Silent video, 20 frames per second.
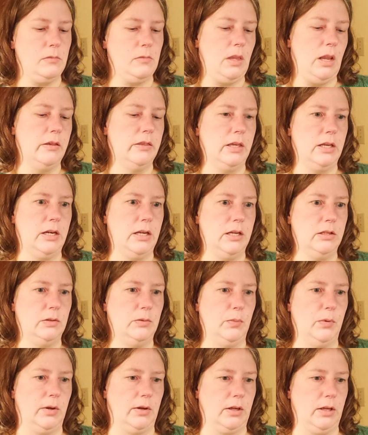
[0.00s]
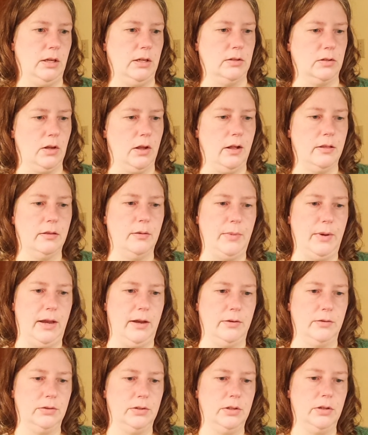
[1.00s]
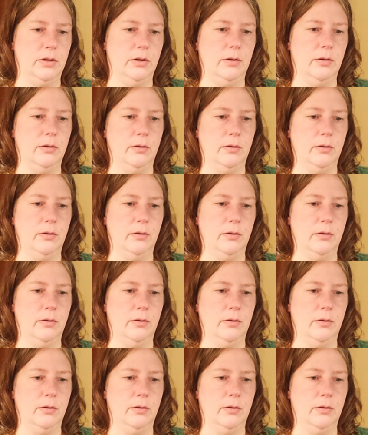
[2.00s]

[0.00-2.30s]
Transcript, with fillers: that his book is all about